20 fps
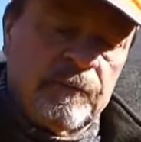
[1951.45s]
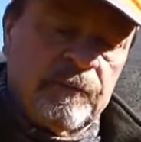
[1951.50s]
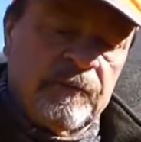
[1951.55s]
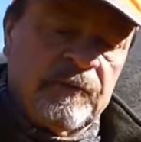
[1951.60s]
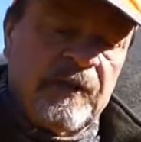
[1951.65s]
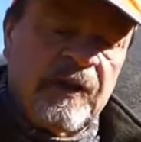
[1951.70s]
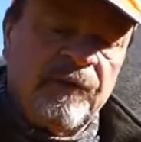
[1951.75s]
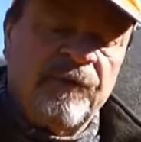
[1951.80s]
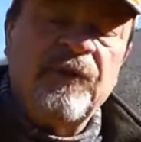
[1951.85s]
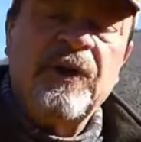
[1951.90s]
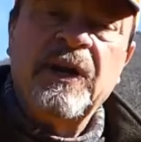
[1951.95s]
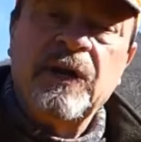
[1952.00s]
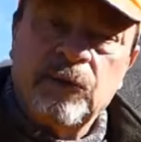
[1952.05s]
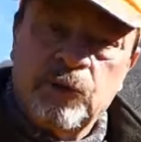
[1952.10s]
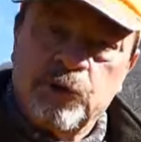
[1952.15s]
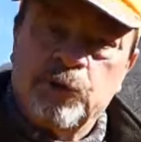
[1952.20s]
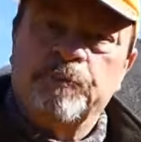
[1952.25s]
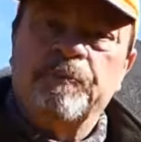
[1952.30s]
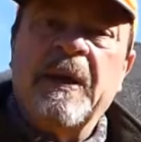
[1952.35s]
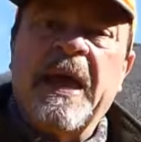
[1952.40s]
the real
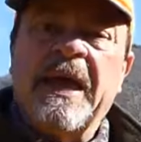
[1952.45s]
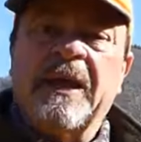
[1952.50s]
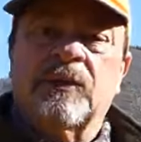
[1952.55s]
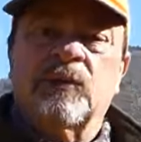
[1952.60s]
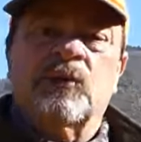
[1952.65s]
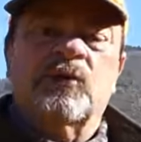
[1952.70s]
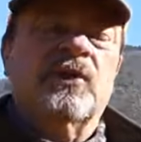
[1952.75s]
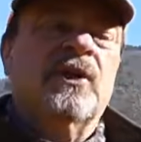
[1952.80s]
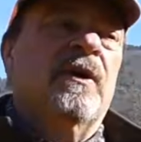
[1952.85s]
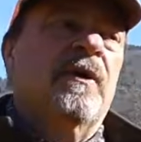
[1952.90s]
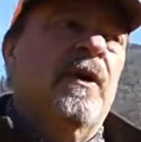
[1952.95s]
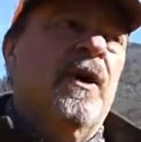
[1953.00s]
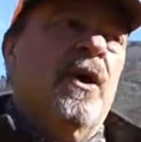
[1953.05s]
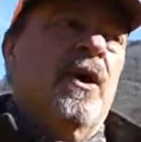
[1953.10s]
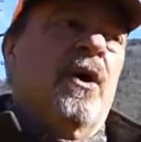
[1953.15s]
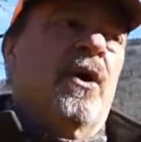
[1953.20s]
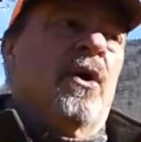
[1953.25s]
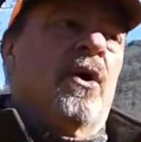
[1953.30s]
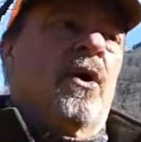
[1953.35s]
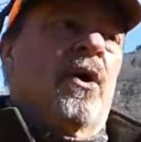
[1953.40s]
specs
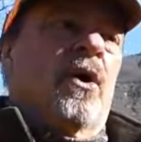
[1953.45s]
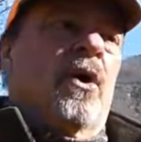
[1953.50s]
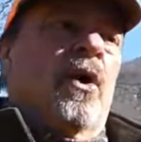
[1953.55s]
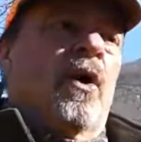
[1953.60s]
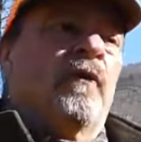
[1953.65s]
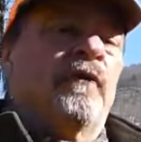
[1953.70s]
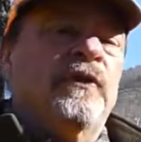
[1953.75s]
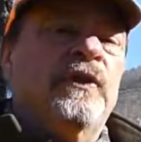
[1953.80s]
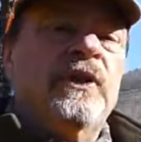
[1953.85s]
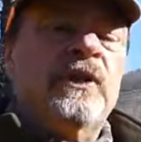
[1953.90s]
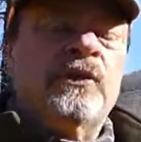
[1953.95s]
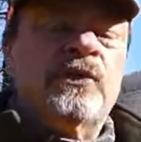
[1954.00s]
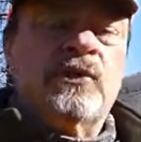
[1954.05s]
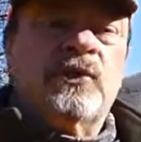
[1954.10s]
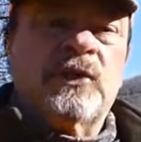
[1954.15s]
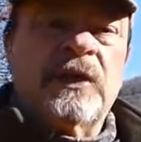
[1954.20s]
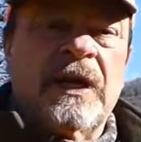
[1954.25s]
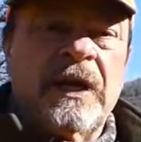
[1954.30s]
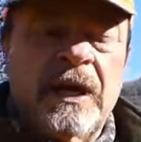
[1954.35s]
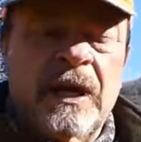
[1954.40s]
of
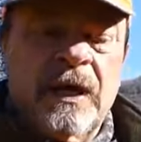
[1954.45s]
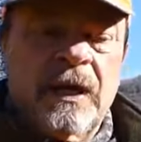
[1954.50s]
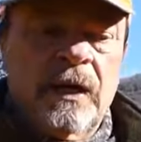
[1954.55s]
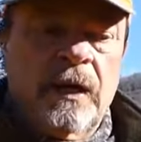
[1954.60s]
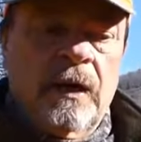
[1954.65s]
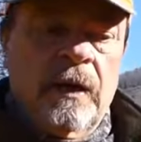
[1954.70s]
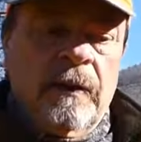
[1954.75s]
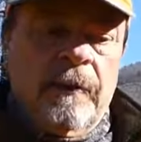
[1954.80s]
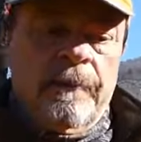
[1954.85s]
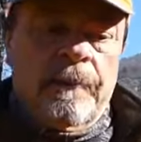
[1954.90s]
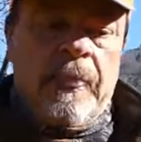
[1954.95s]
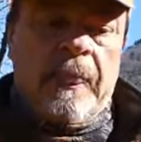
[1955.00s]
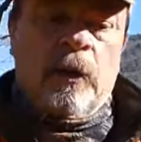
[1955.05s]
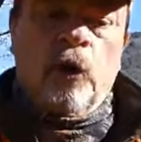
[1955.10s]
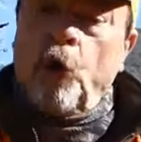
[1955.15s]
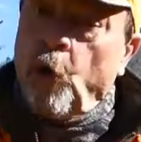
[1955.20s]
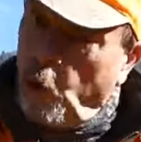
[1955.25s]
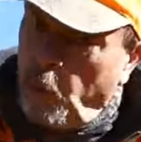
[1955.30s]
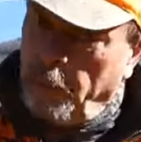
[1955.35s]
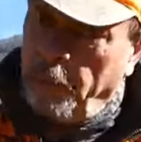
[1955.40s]
this uh,
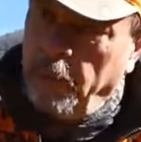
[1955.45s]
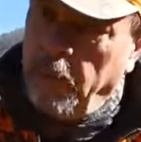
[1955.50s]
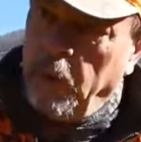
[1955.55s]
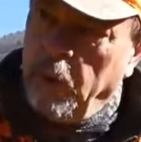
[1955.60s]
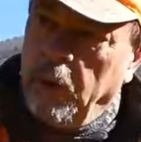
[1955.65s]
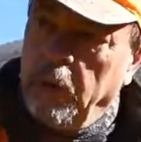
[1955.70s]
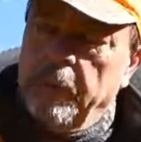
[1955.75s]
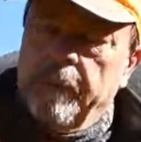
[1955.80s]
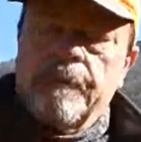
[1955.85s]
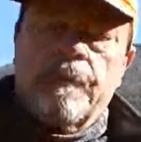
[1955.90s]
combo.